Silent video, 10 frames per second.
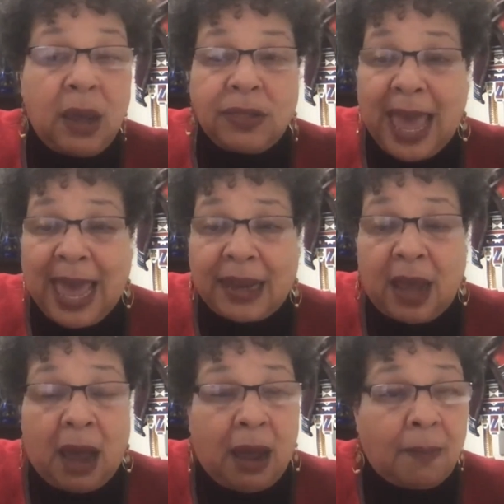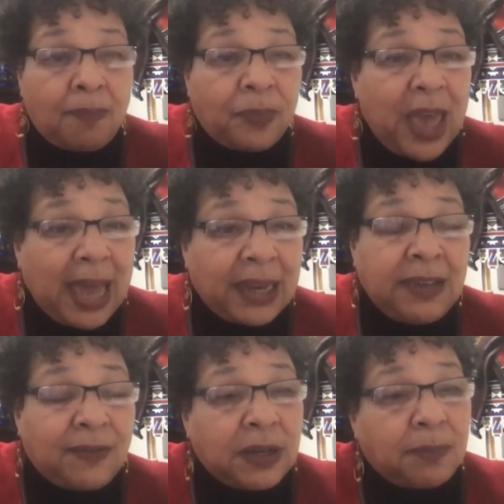that that
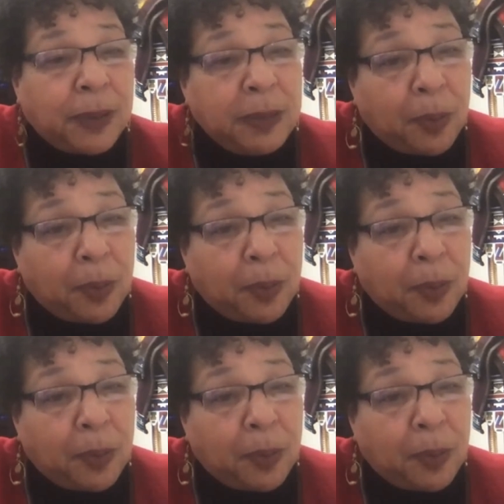even